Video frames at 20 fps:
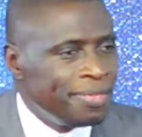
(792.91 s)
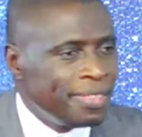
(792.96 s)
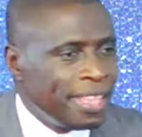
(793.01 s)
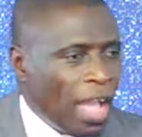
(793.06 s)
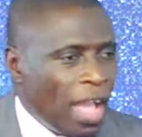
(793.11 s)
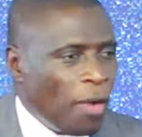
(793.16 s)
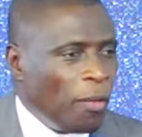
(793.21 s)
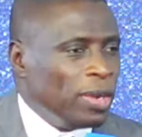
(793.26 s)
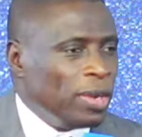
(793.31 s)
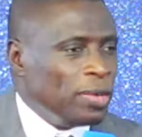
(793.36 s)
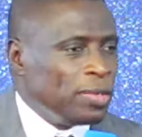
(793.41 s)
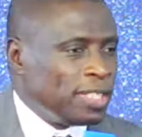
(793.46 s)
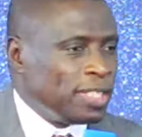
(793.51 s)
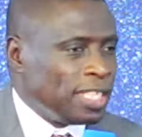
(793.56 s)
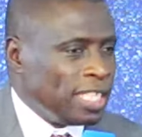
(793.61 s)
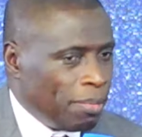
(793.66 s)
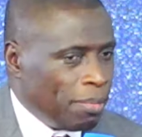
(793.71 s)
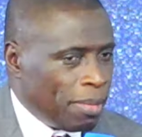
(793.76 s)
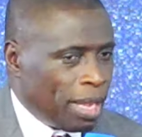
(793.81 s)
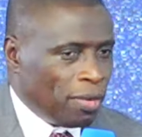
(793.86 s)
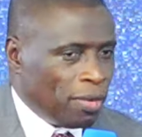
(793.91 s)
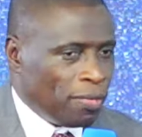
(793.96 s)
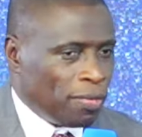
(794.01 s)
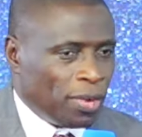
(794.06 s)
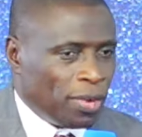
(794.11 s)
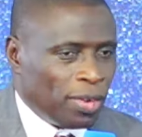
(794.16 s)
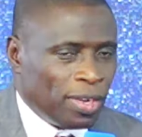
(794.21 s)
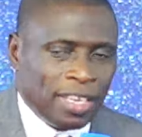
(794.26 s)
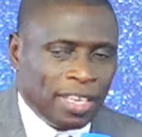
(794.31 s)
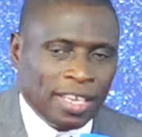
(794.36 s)
I want to see the man of
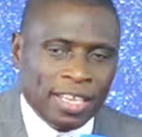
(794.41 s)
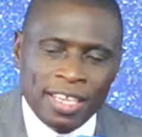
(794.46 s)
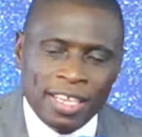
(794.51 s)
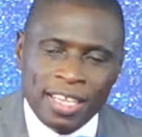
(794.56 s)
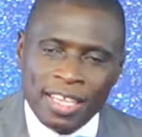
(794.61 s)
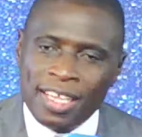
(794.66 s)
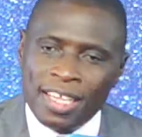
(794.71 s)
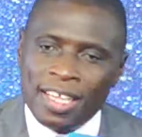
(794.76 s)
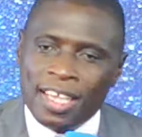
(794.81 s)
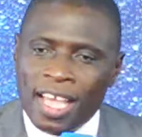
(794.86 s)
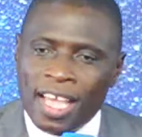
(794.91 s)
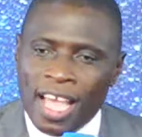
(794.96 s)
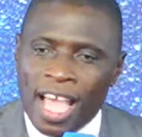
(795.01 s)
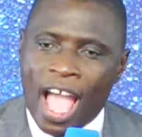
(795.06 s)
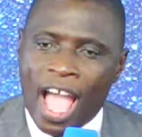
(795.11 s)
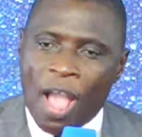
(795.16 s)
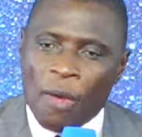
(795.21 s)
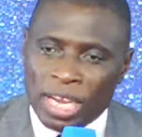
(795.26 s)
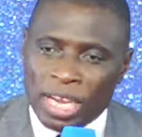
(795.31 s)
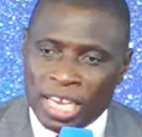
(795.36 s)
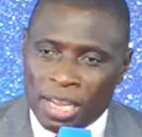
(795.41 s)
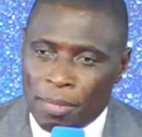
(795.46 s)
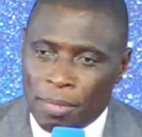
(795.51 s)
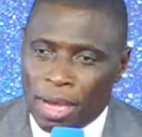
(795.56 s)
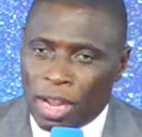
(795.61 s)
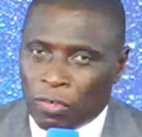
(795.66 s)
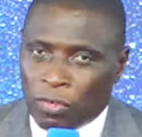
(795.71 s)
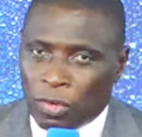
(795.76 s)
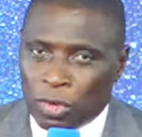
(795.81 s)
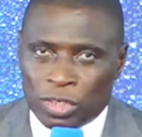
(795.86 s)
God. I want the
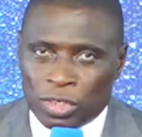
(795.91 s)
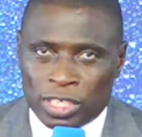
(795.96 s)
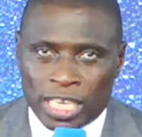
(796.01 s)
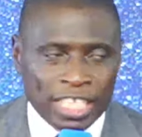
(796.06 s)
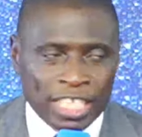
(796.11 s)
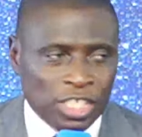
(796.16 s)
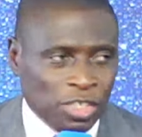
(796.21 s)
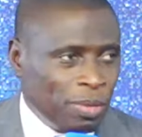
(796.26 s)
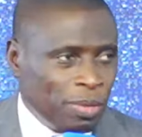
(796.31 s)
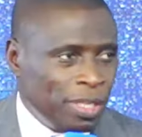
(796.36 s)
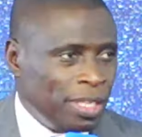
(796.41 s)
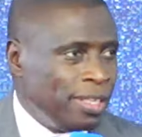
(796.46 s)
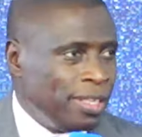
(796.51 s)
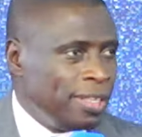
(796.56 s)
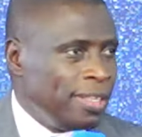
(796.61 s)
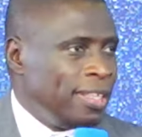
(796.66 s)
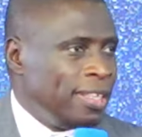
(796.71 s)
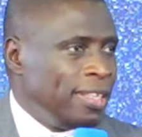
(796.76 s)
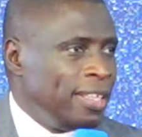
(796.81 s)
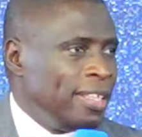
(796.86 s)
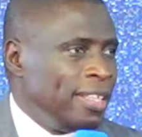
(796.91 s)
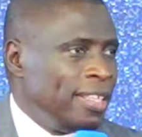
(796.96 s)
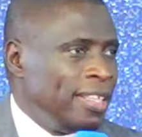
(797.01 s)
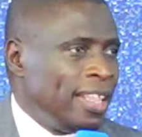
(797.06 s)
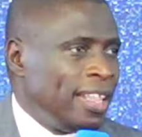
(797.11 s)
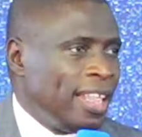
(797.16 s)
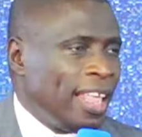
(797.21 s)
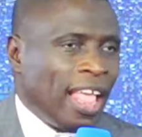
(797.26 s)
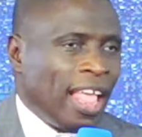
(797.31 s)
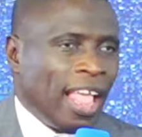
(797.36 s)
man of God to touch me.
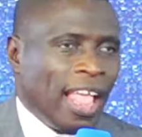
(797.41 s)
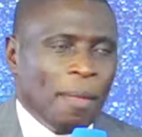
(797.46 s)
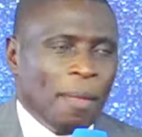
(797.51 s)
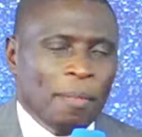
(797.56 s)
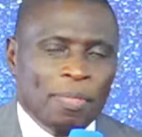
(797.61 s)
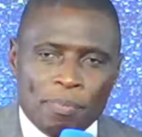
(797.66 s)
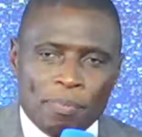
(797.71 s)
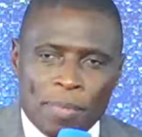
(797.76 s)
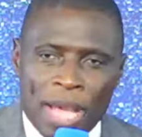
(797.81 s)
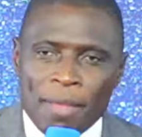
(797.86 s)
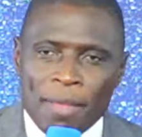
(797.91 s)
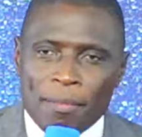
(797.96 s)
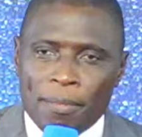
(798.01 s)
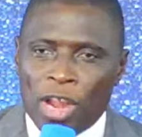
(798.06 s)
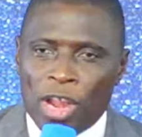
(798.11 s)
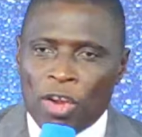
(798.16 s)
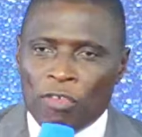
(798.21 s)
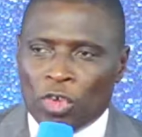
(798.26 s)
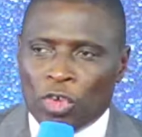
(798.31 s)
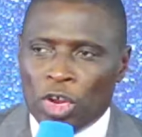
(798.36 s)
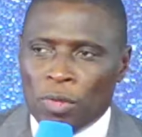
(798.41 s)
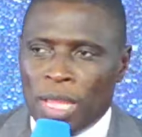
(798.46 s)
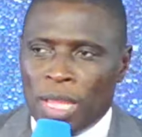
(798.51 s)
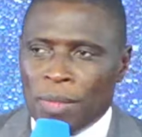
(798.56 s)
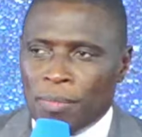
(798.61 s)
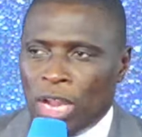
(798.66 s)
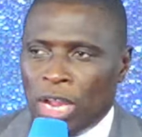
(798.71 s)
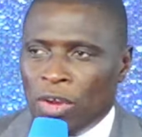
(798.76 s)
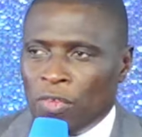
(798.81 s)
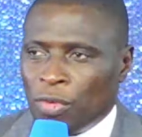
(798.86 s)
My man of God, my
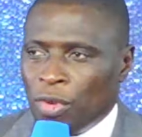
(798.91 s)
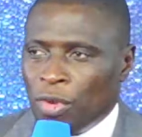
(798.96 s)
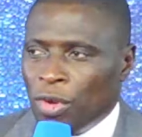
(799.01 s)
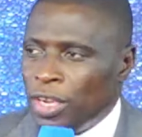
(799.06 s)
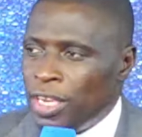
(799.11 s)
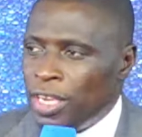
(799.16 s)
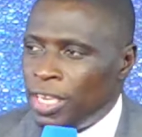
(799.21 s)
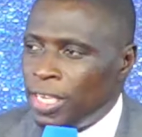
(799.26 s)
man of God.